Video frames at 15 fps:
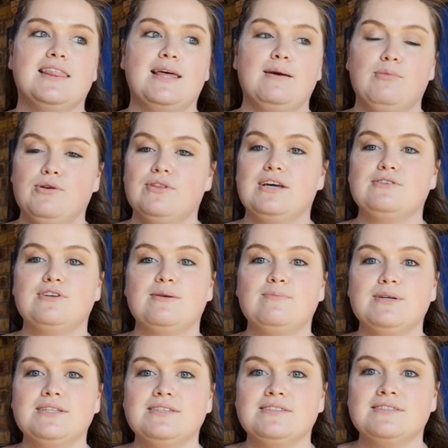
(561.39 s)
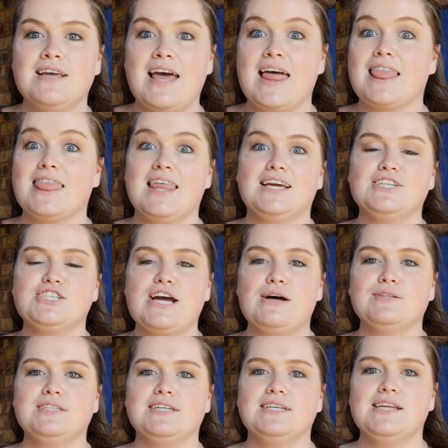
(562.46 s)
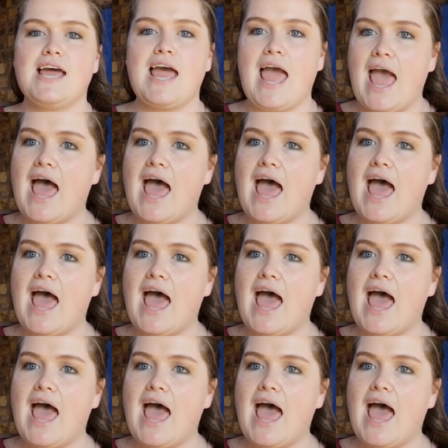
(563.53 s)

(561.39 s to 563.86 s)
They blew their trumpets, they shouted,